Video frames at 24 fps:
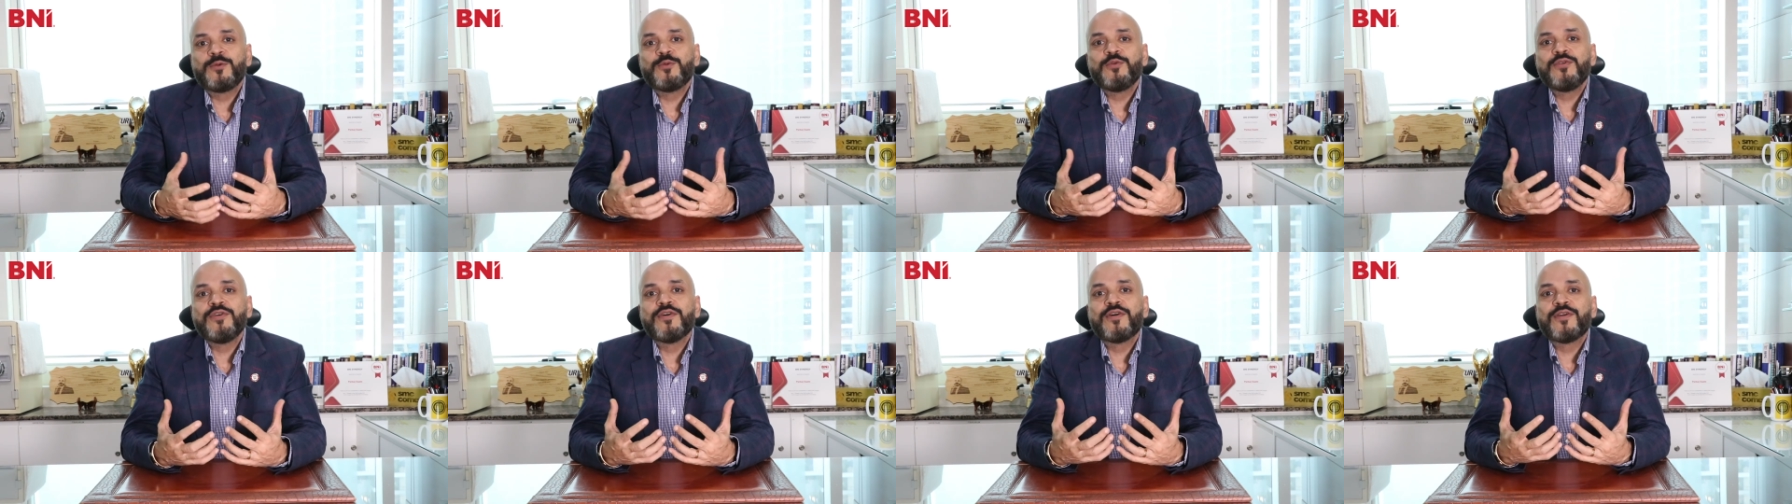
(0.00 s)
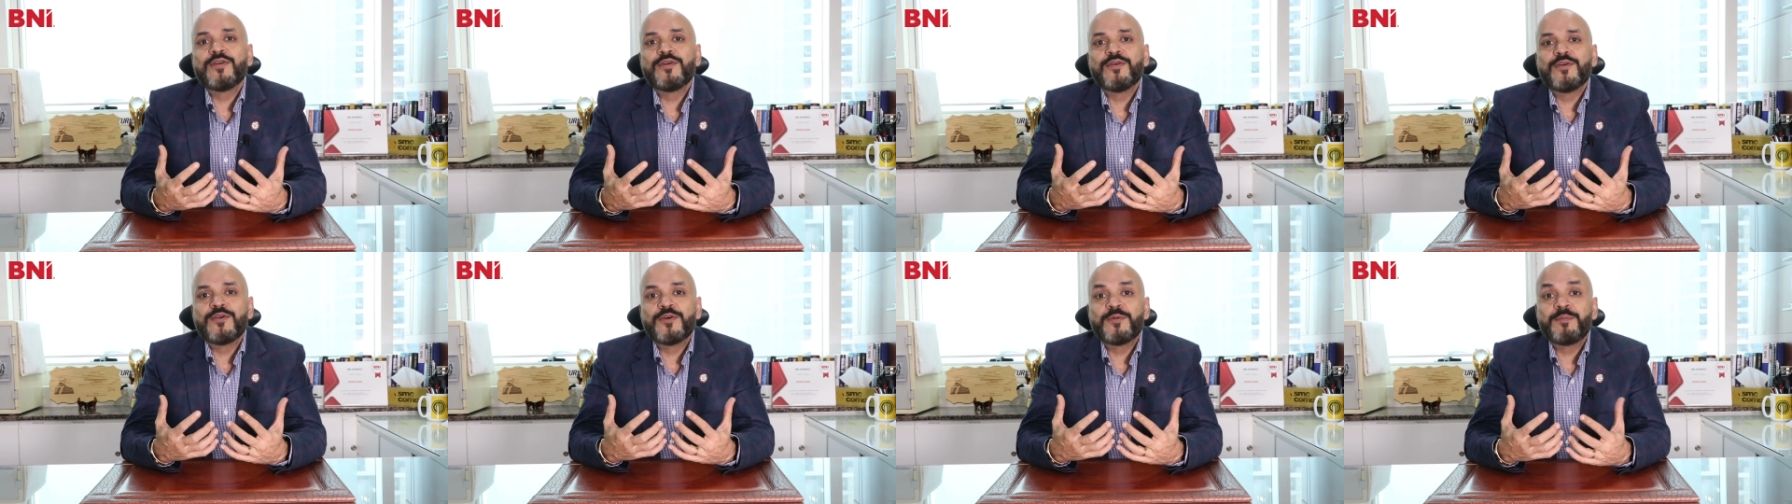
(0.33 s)
to your
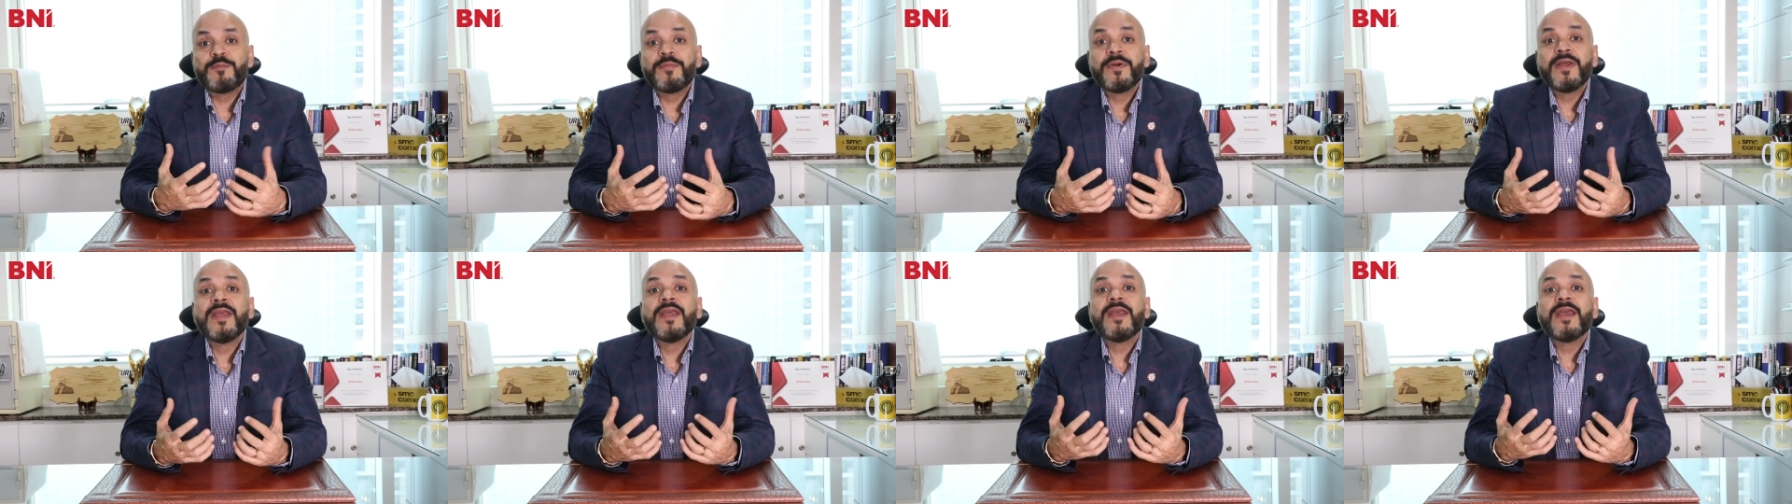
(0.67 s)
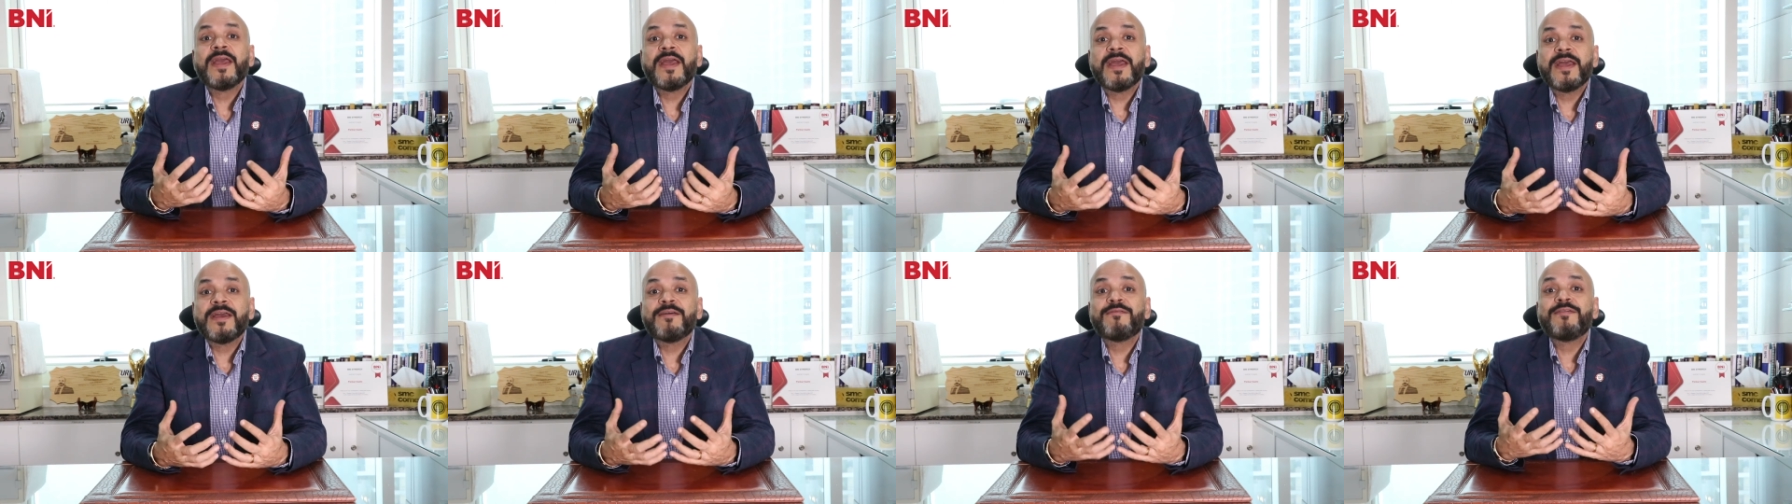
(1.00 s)
group
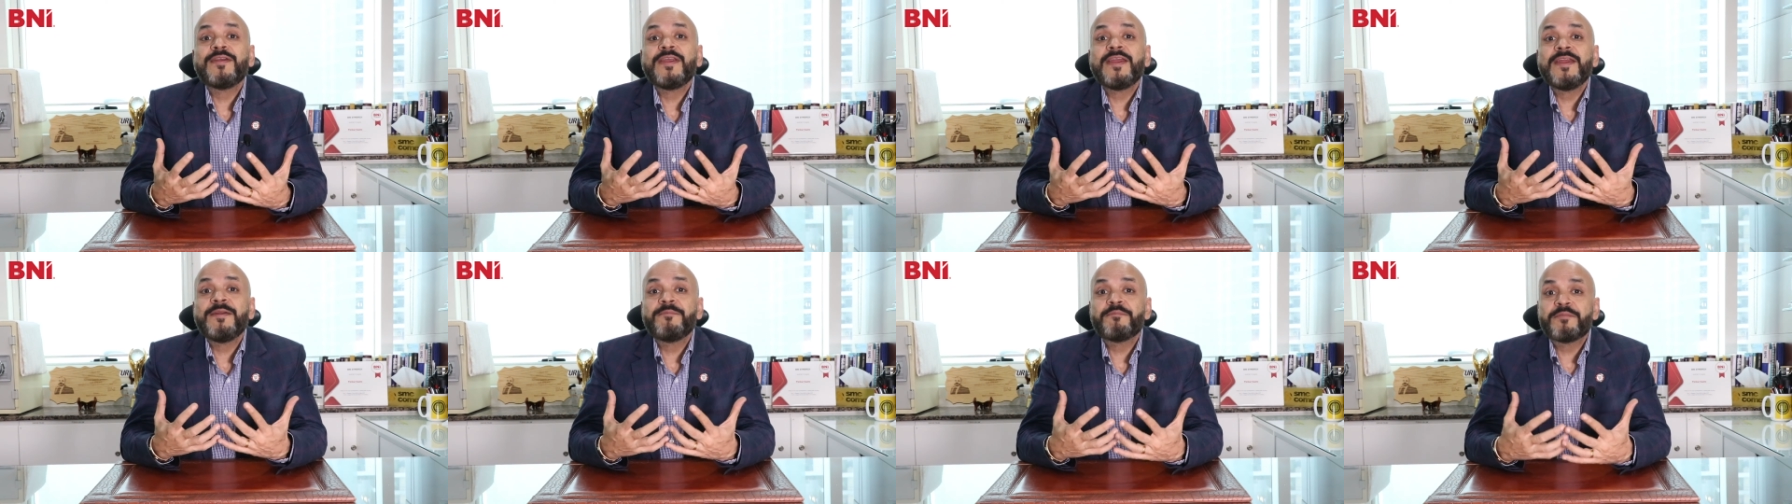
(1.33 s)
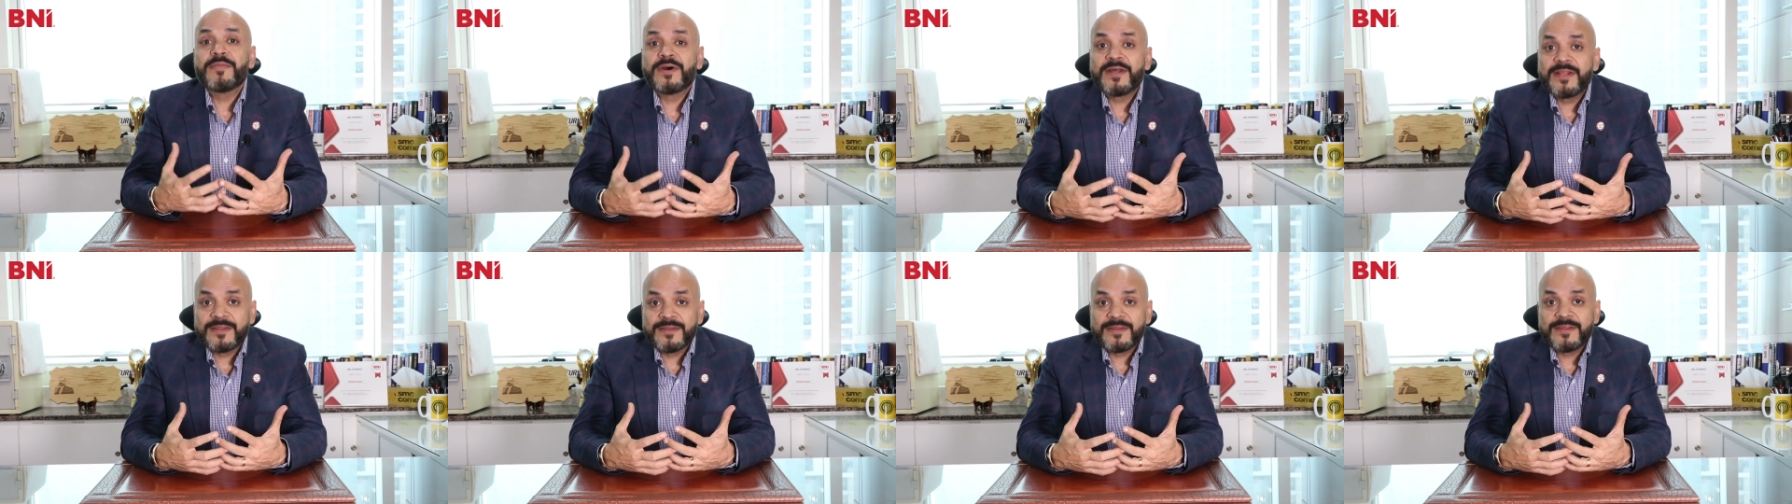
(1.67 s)
every
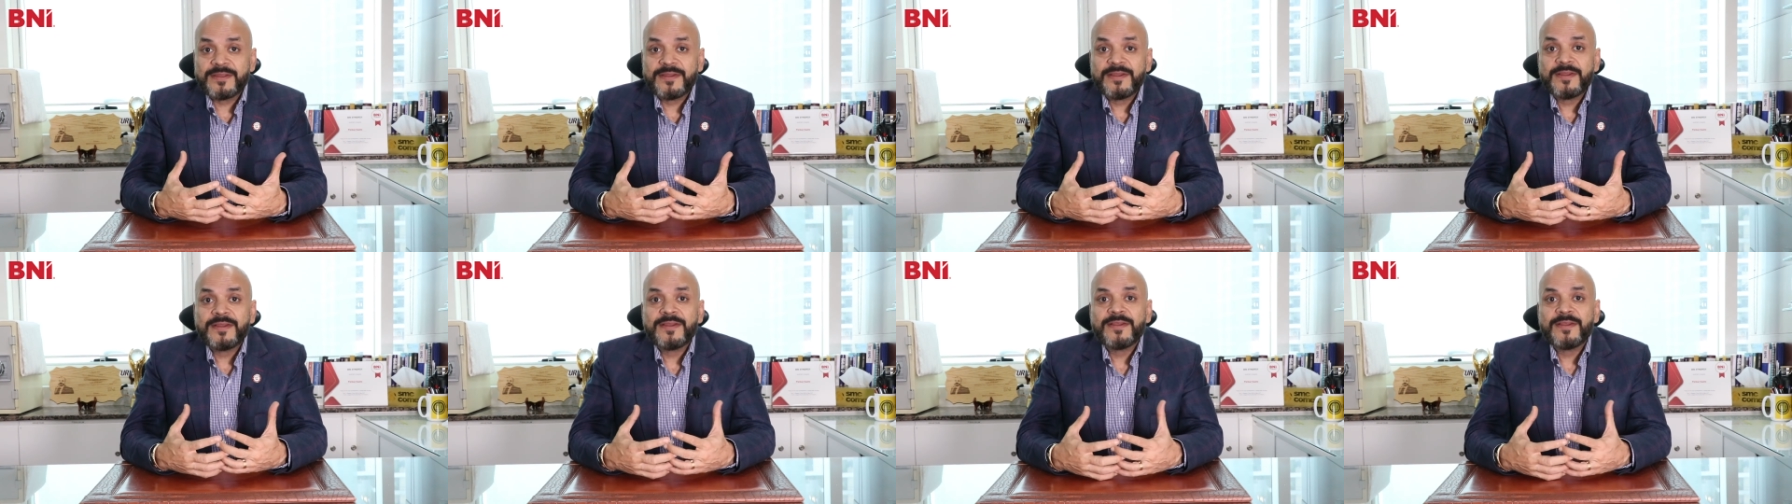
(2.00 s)
month.